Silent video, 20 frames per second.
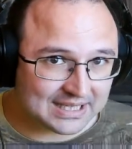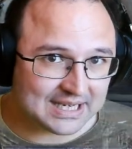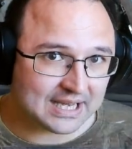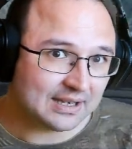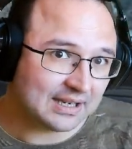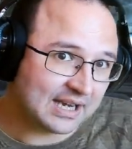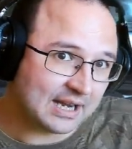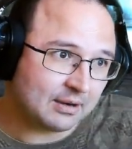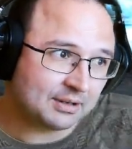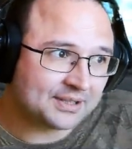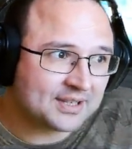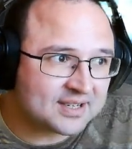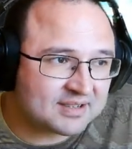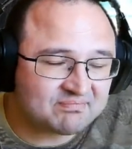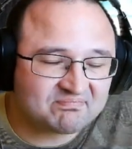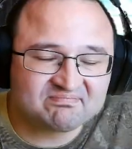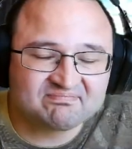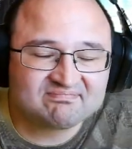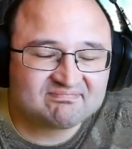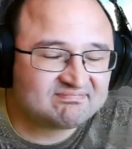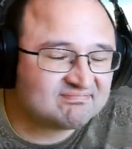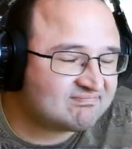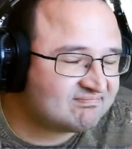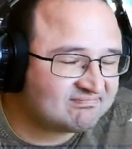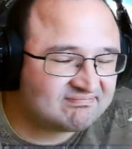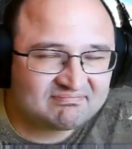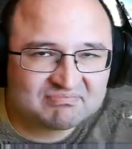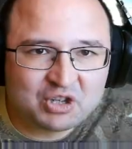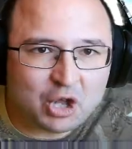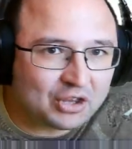the other character is
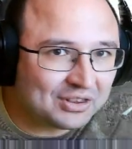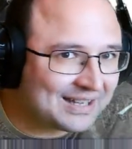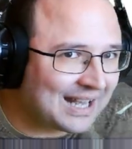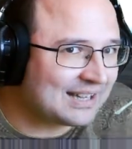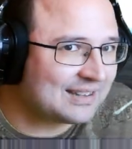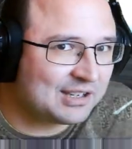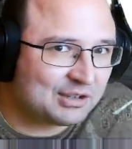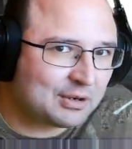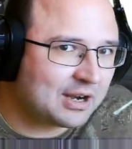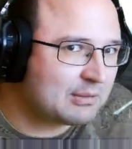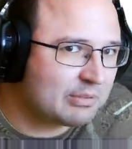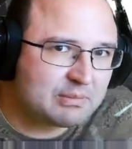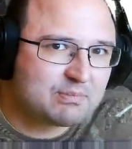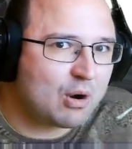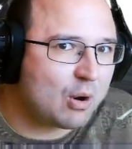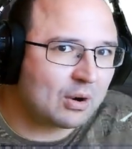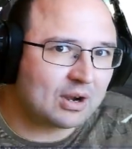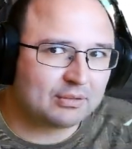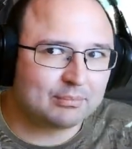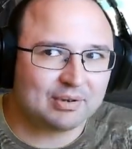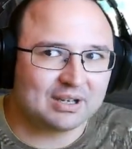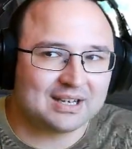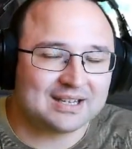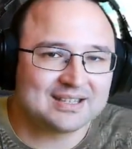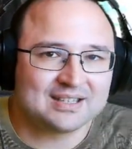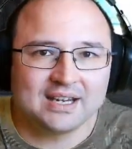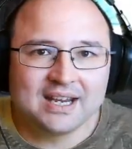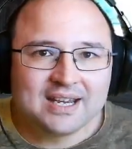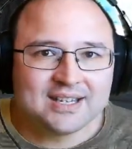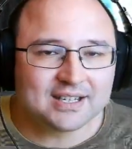not that incredibly broken, but it's
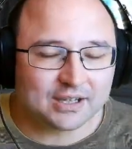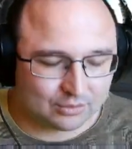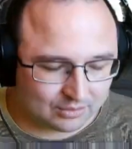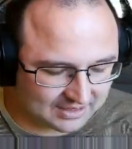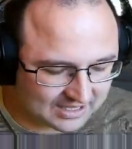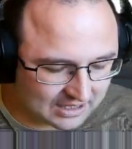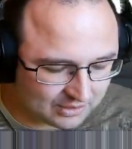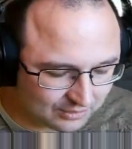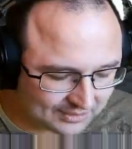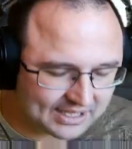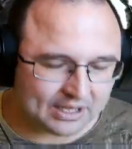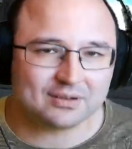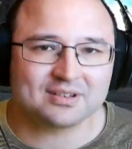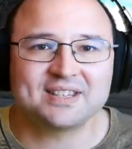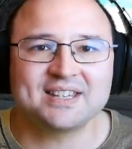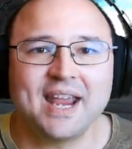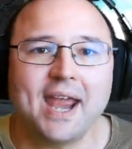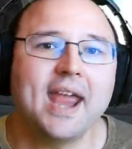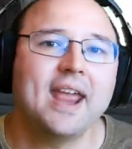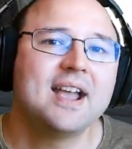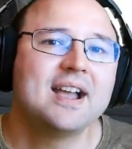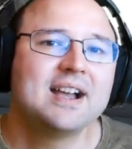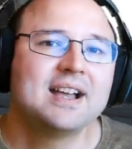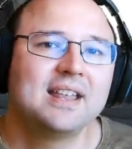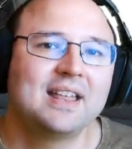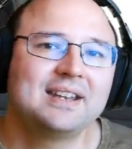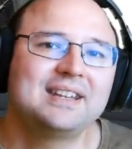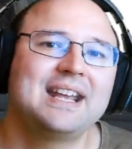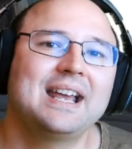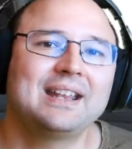easier to get, you cannot say
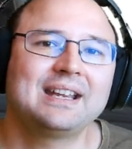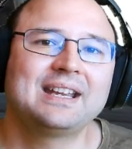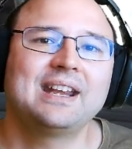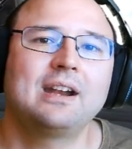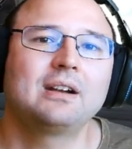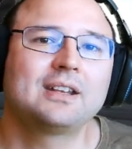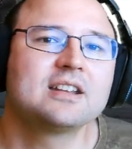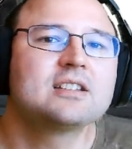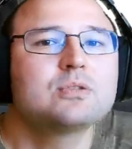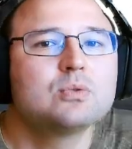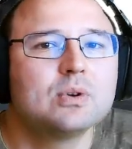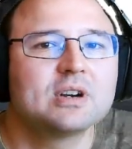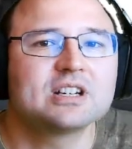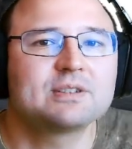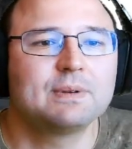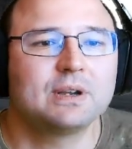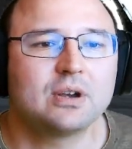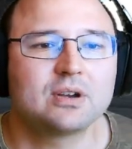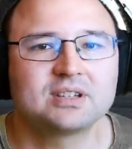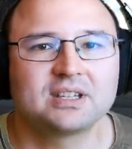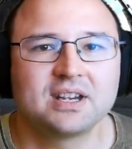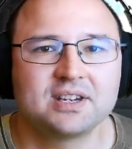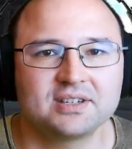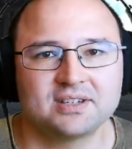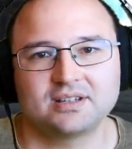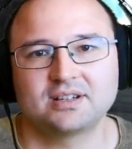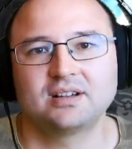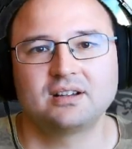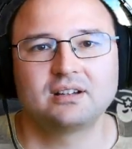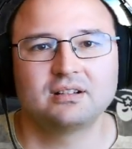that the other character is worse because he's
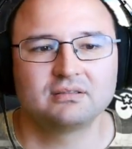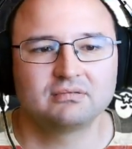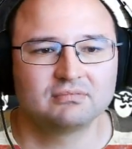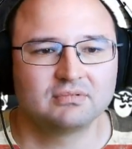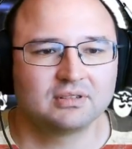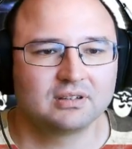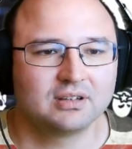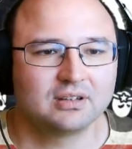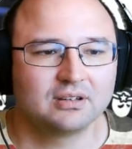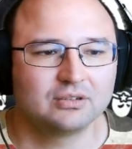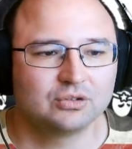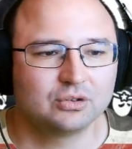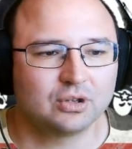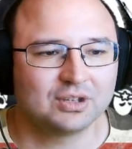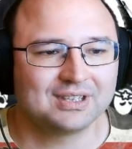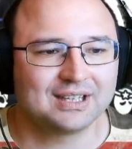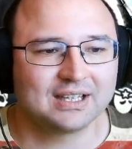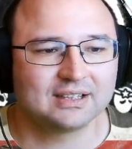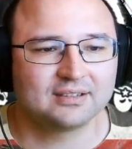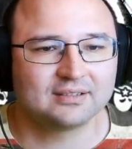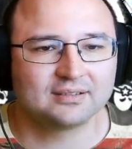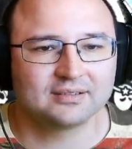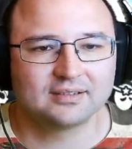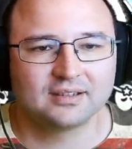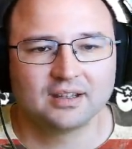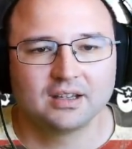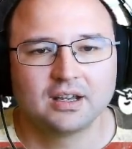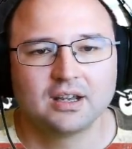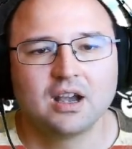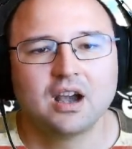uh, uh, not that...
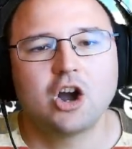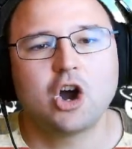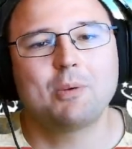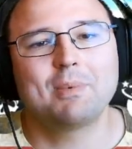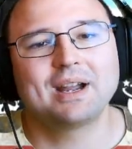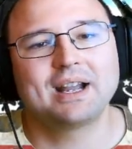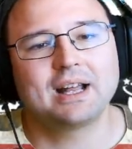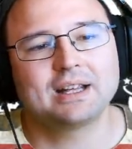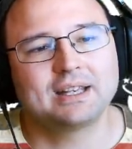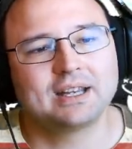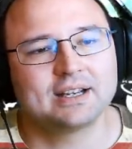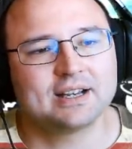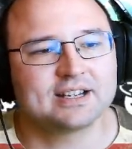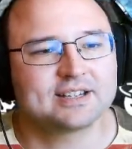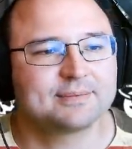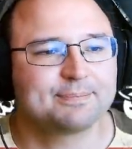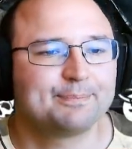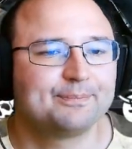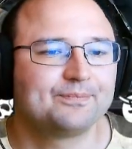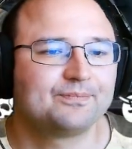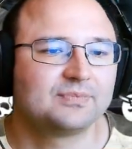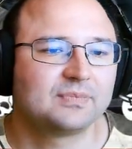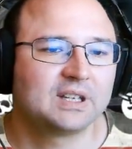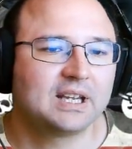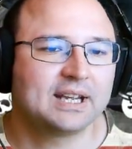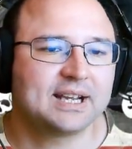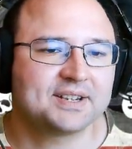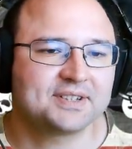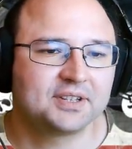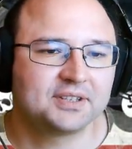Oh my god, he has he
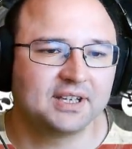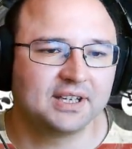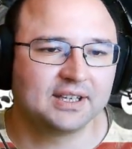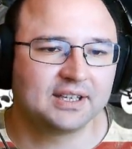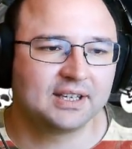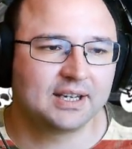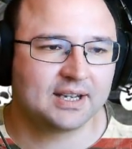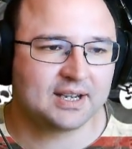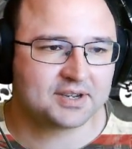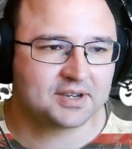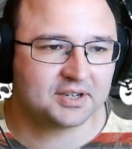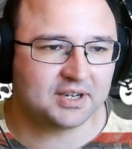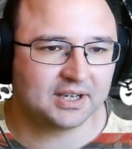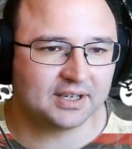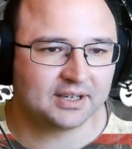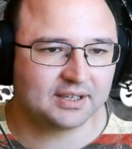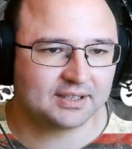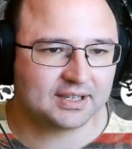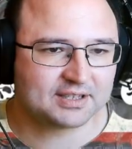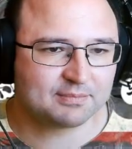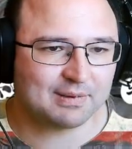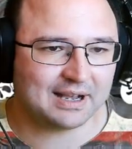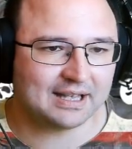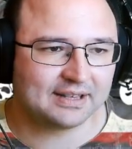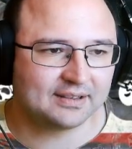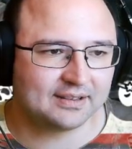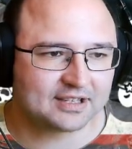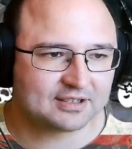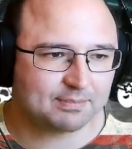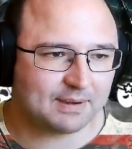has a thing, he has a thing. That's bad,
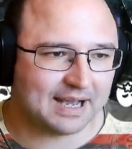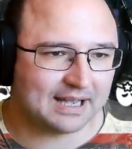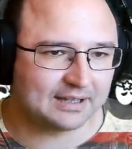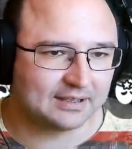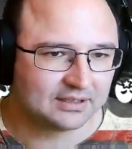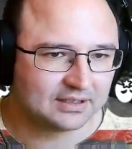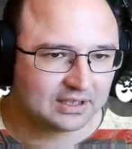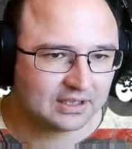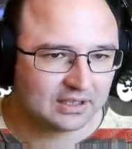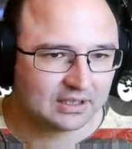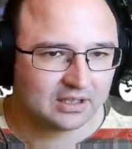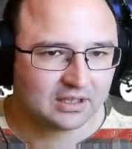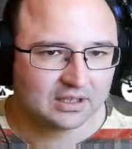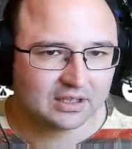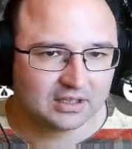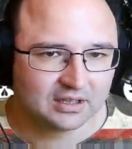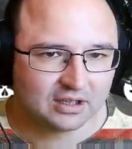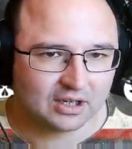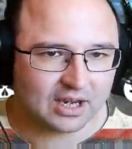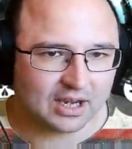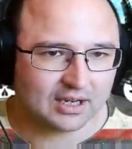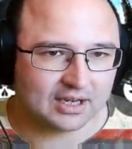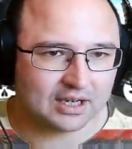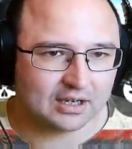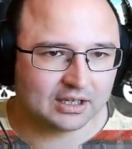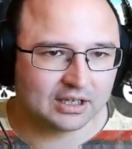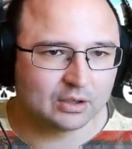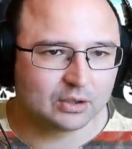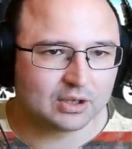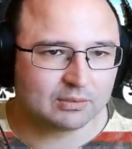that's bad. Okay, can I
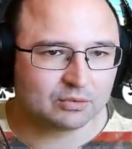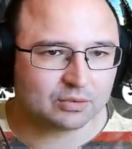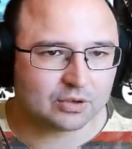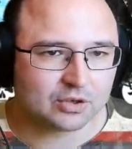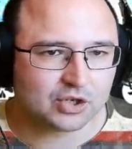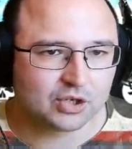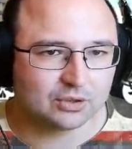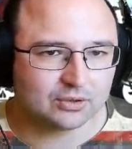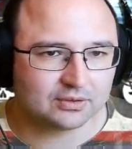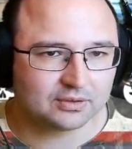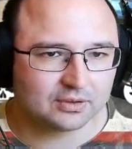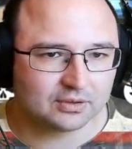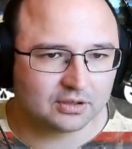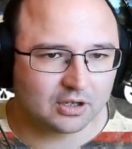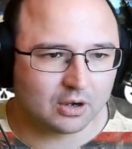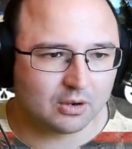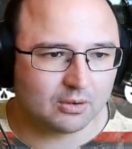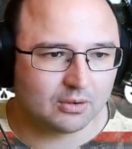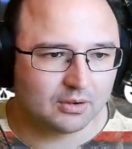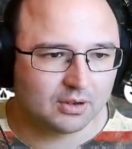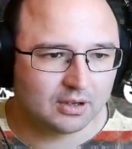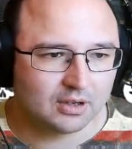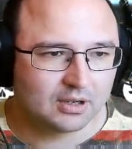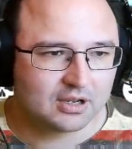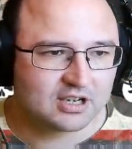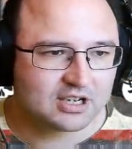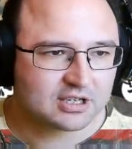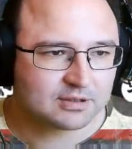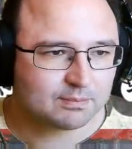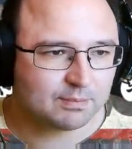kill him through the shield? No.
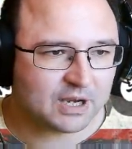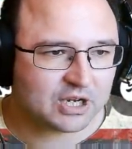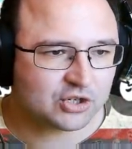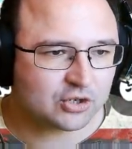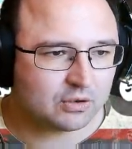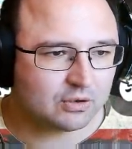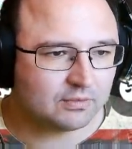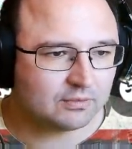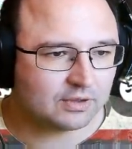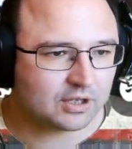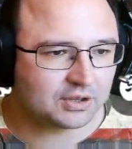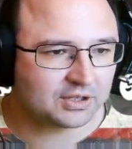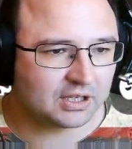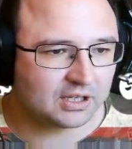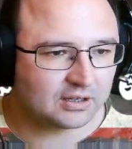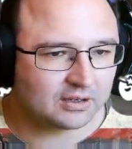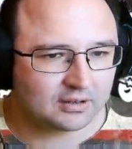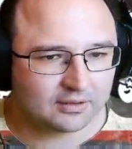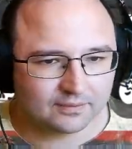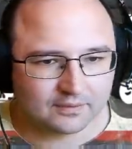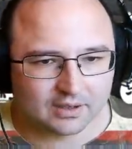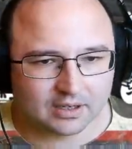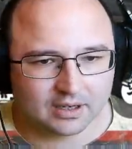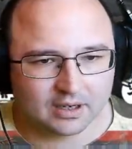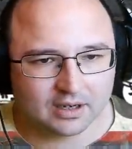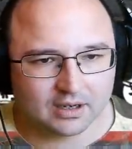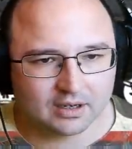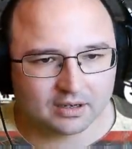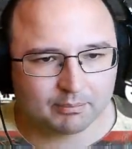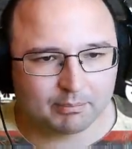Special, nothing.
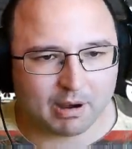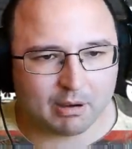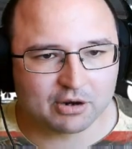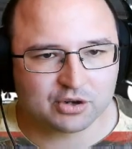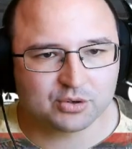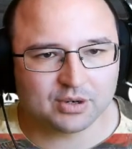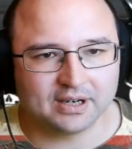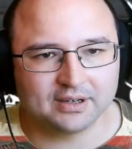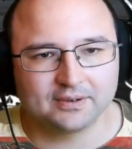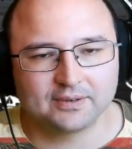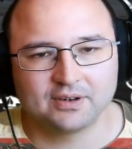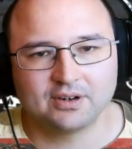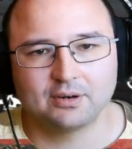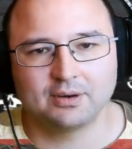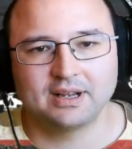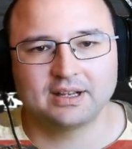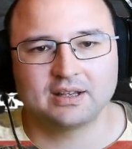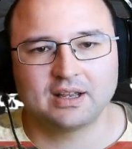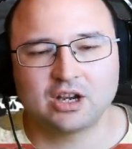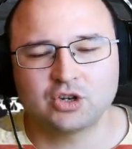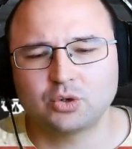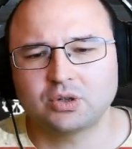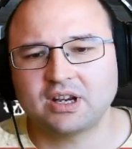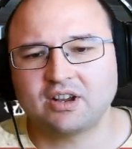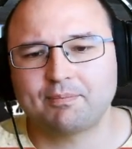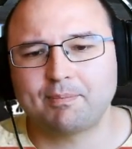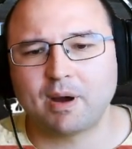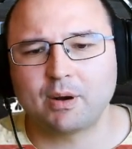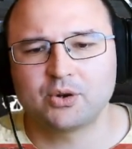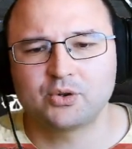Uh, power drain. Alright, I should
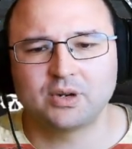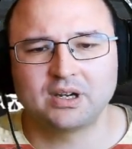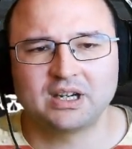have power drain